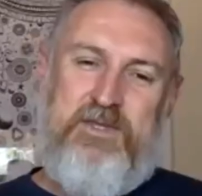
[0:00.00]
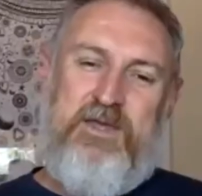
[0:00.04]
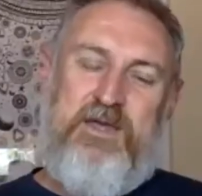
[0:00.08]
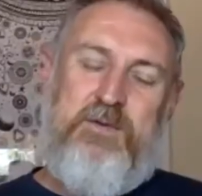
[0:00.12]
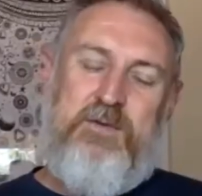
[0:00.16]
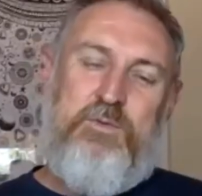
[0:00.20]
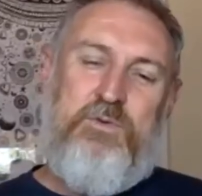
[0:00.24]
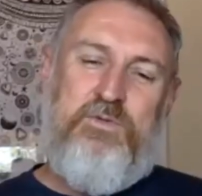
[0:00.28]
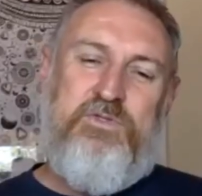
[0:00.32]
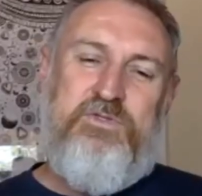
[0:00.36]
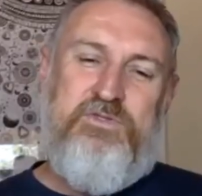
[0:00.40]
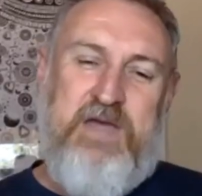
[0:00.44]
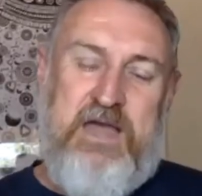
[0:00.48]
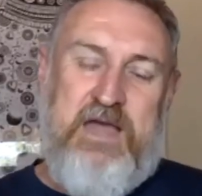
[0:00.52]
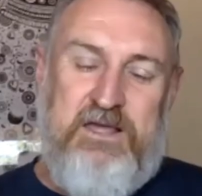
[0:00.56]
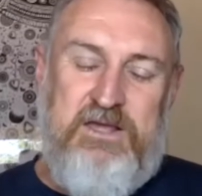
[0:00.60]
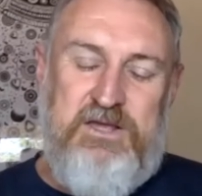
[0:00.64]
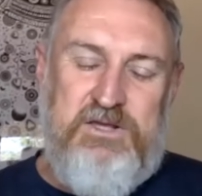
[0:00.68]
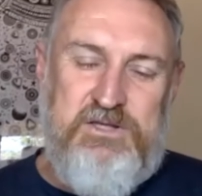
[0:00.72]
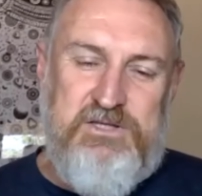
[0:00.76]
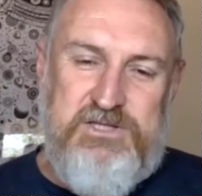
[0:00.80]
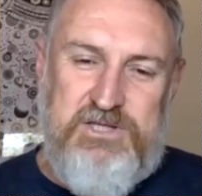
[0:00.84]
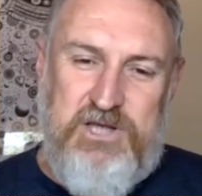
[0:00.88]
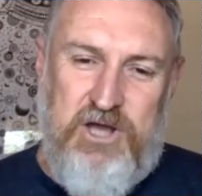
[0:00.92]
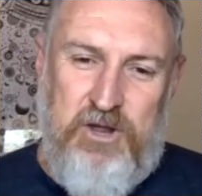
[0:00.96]
Well, thank
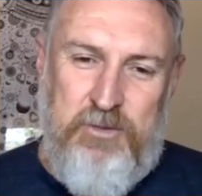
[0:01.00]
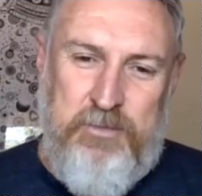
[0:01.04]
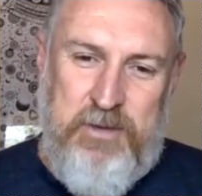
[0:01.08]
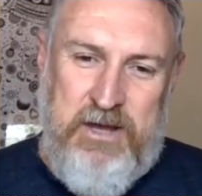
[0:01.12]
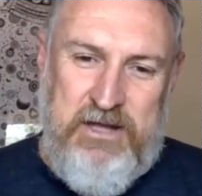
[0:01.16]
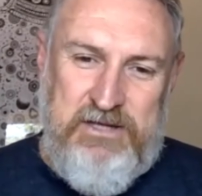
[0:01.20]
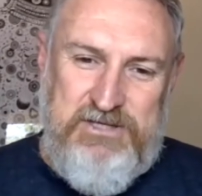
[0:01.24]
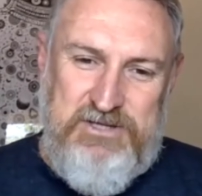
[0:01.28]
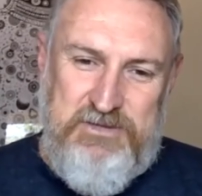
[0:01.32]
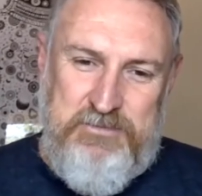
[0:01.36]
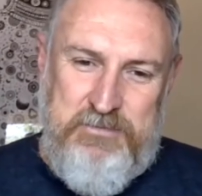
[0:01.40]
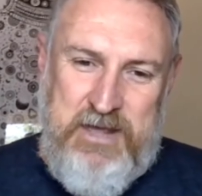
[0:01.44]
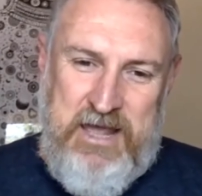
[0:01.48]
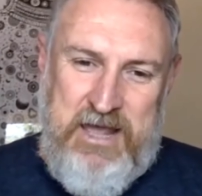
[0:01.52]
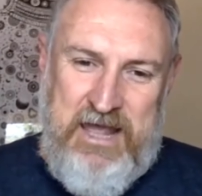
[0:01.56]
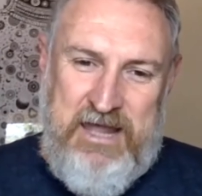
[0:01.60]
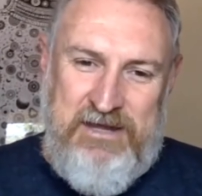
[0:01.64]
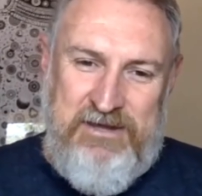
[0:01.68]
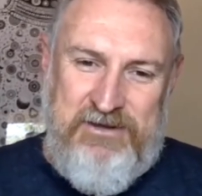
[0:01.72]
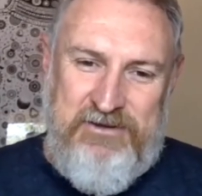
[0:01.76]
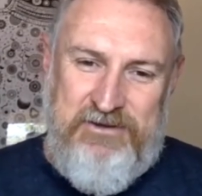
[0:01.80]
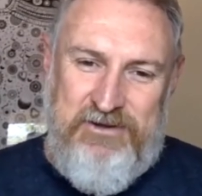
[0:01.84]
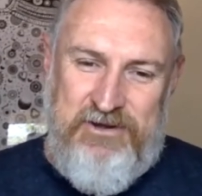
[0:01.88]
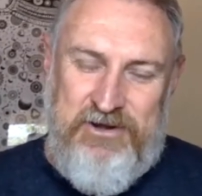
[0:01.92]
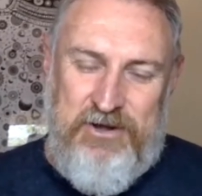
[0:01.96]
you so much,
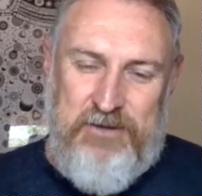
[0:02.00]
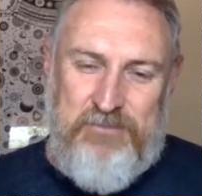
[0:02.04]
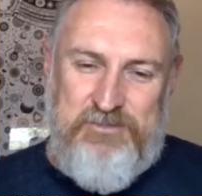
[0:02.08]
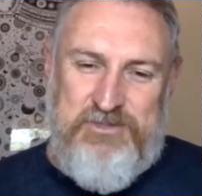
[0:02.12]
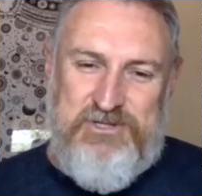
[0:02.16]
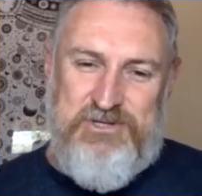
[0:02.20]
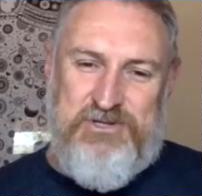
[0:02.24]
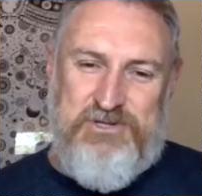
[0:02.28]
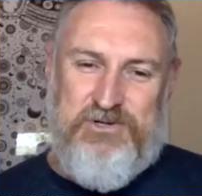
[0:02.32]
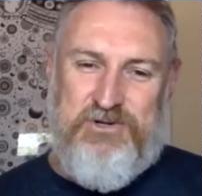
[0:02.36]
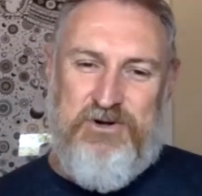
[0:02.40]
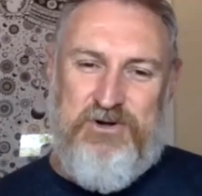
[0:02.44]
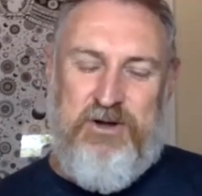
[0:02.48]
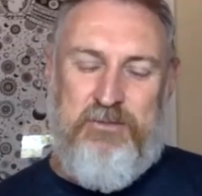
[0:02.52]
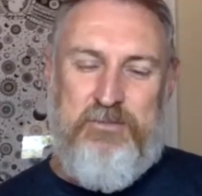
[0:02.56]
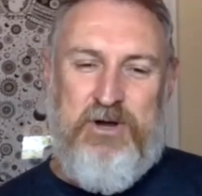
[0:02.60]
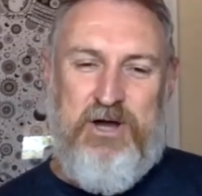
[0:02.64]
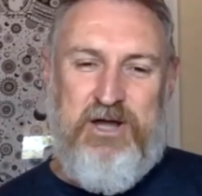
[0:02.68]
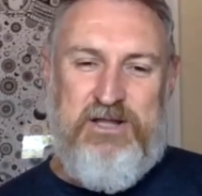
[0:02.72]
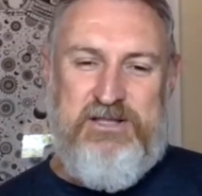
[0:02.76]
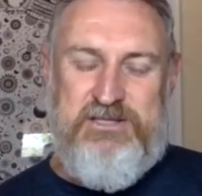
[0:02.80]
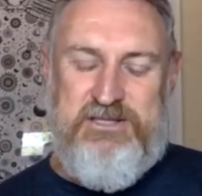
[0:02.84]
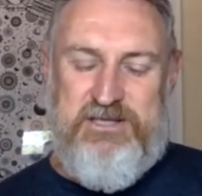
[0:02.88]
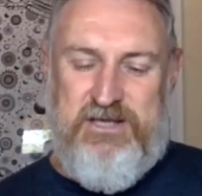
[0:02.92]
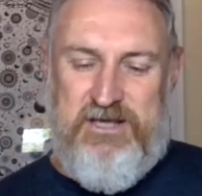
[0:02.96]
Amanda. And I'm sure I
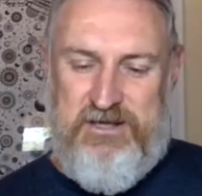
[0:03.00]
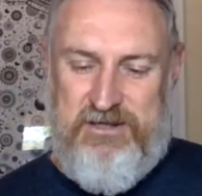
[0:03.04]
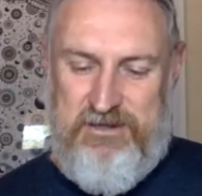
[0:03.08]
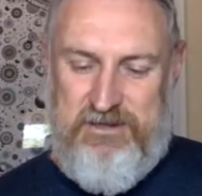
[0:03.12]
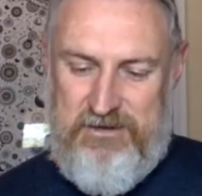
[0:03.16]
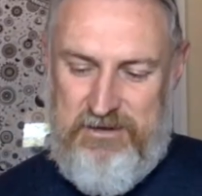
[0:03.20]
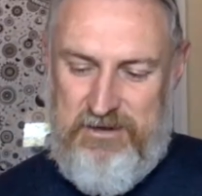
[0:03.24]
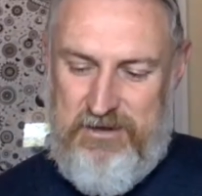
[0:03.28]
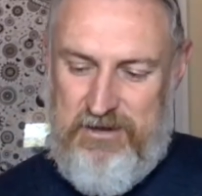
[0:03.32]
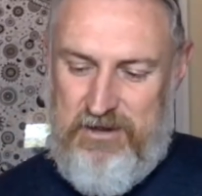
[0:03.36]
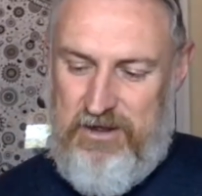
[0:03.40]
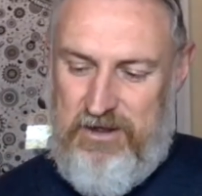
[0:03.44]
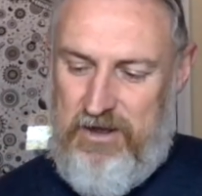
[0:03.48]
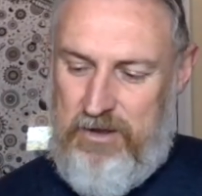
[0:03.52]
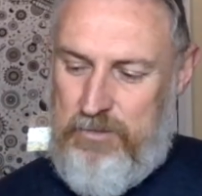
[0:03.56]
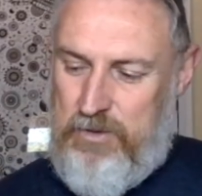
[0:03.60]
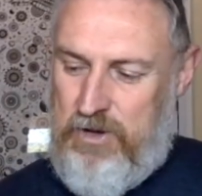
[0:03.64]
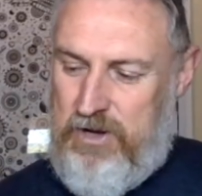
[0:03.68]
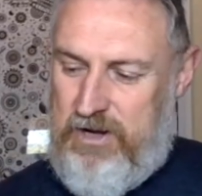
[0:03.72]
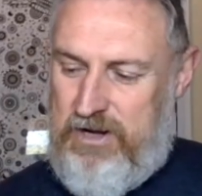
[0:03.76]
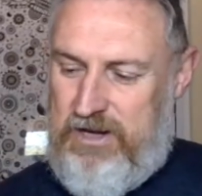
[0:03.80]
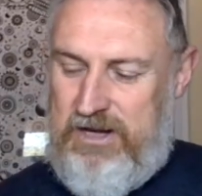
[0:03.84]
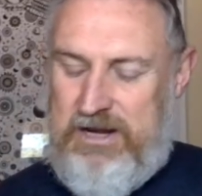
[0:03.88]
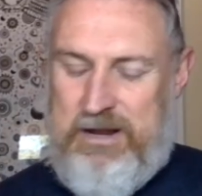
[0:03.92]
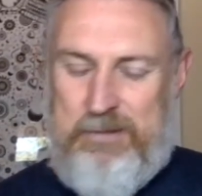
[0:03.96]

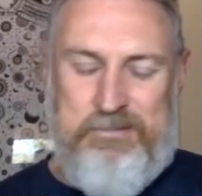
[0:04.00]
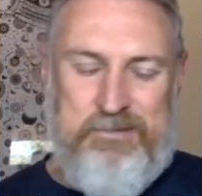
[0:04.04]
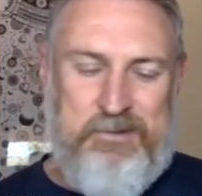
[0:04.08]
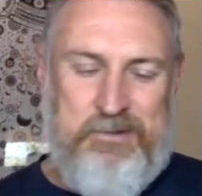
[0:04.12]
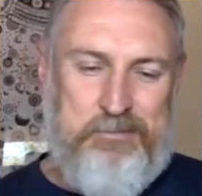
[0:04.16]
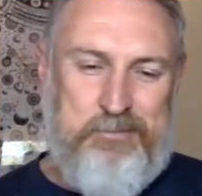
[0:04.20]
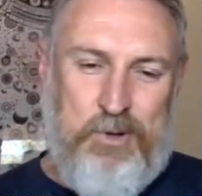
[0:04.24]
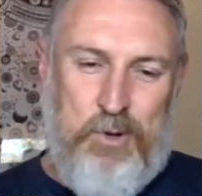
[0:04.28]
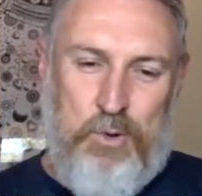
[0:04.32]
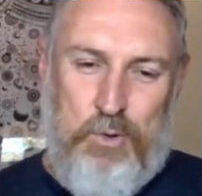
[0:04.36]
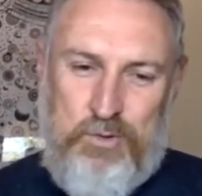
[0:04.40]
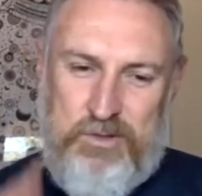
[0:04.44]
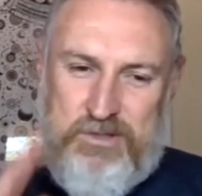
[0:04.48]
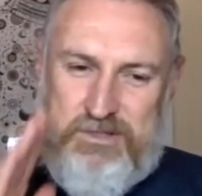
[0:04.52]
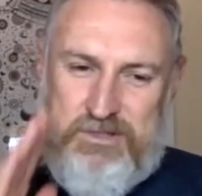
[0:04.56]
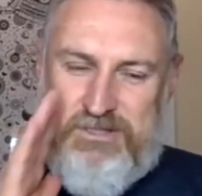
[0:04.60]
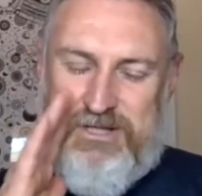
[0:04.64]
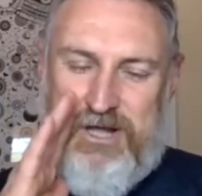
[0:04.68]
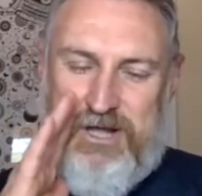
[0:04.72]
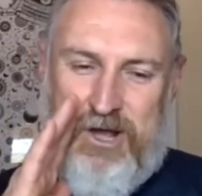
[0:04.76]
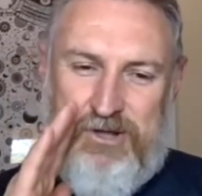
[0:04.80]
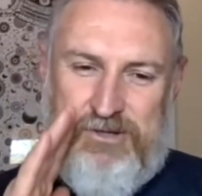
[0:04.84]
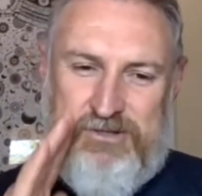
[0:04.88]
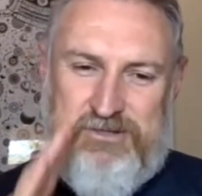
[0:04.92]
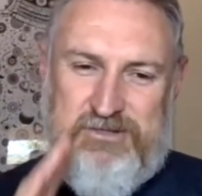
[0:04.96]
might hit up the Boulder
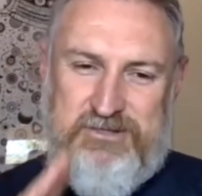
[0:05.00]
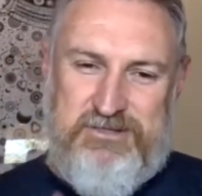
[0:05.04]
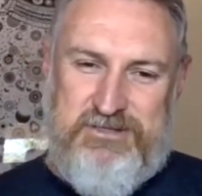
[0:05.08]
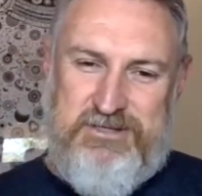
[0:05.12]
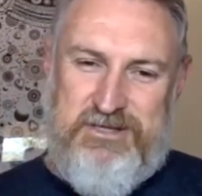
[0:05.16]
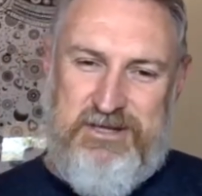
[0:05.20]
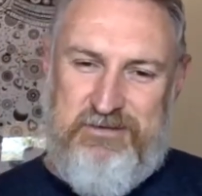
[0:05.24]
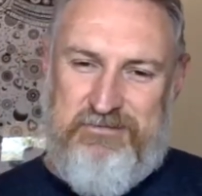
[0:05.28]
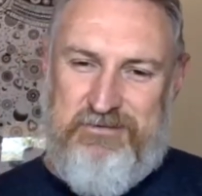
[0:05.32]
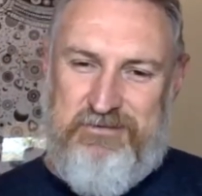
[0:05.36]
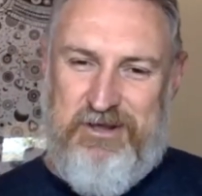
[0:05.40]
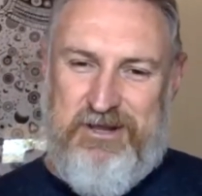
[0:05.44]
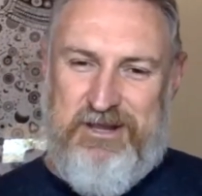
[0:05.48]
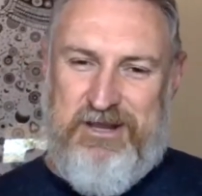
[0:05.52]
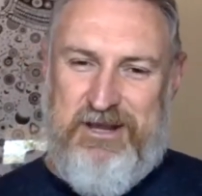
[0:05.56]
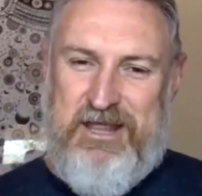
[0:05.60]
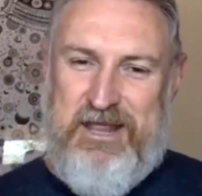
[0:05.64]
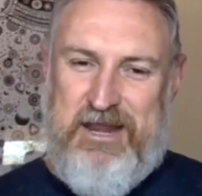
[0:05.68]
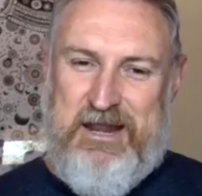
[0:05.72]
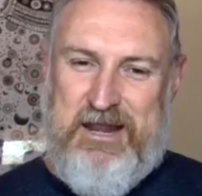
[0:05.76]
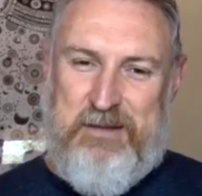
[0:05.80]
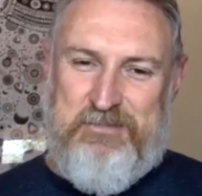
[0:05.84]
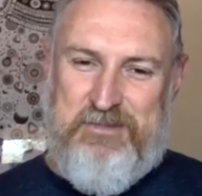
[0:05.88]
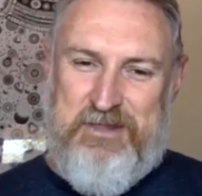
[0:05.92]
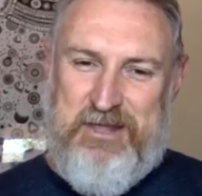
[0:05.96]
Stones and see if I can
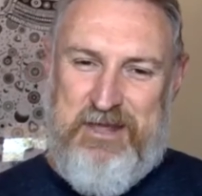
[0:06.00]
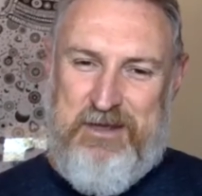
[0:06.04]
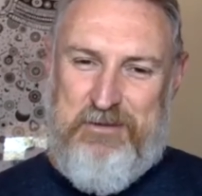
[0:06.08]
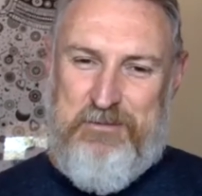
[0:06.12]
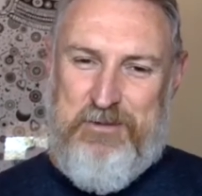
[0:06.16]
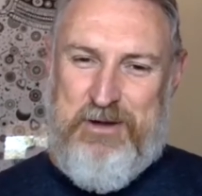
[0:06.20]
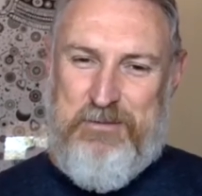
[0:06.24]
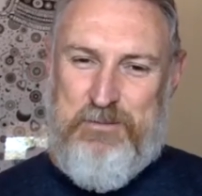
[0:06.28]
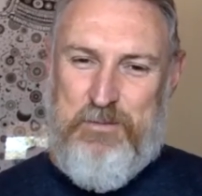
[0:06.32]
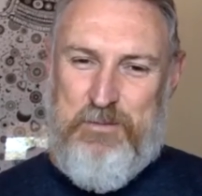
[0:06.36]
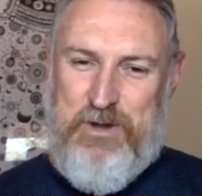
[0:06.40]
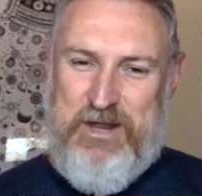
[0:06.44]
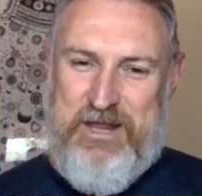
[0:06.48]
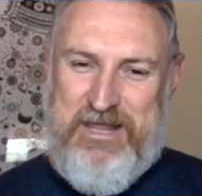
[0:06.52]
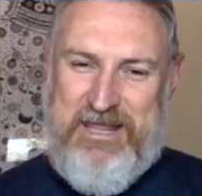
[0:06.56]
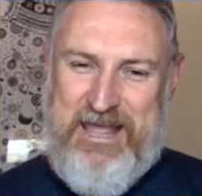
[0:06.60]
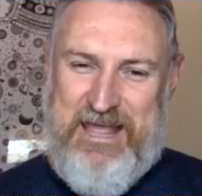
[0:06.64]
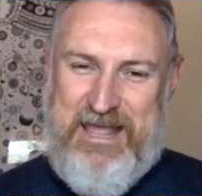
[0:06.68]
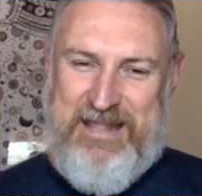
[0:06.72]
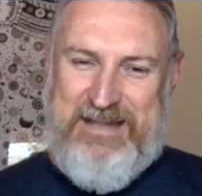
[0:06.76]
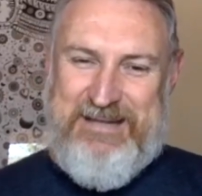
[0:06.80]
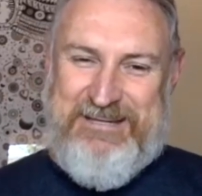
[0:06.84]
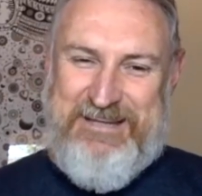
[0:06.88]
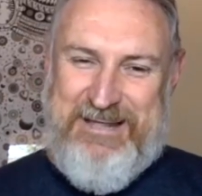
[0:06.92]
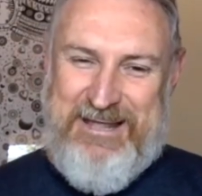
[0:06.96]
head up there one
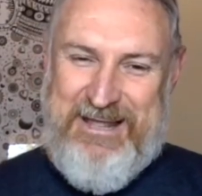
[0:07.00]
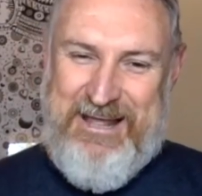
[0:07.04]
weekend.